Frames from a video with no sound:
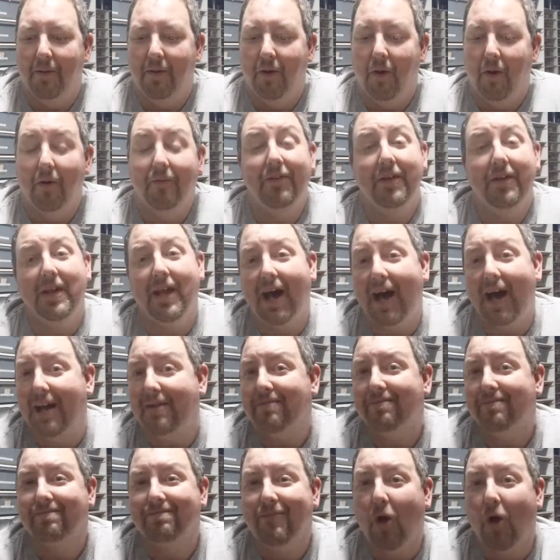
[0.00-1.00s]
Hopefully
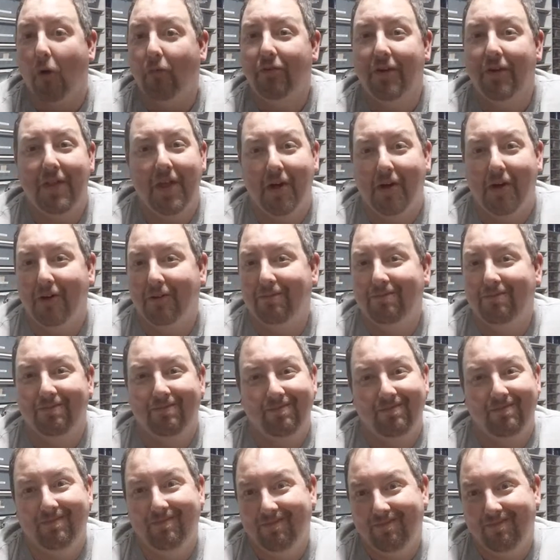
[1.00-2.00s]
not. Hopefully they'll
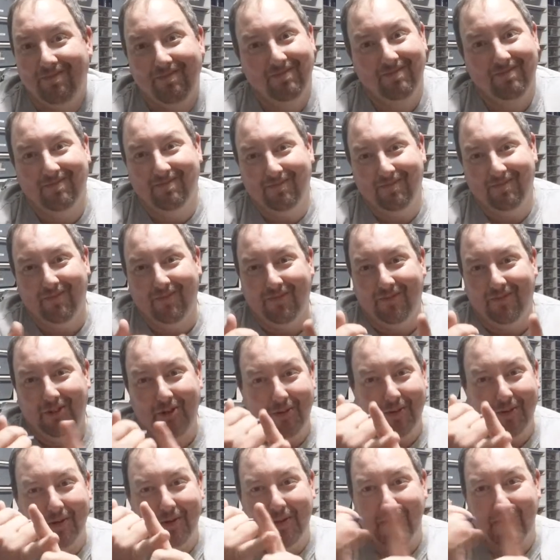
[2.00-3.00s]

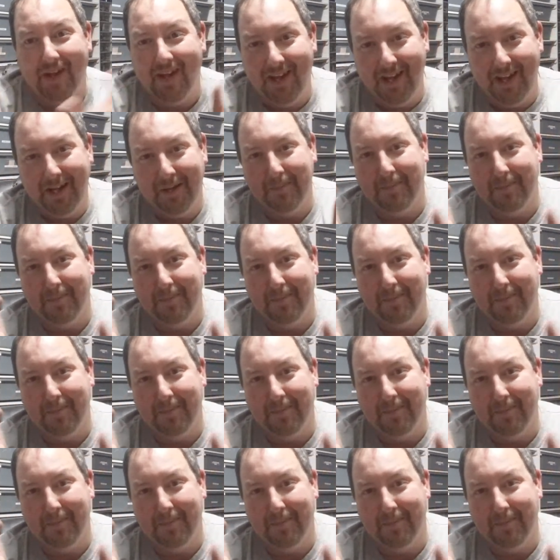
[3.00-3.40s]
do their thing,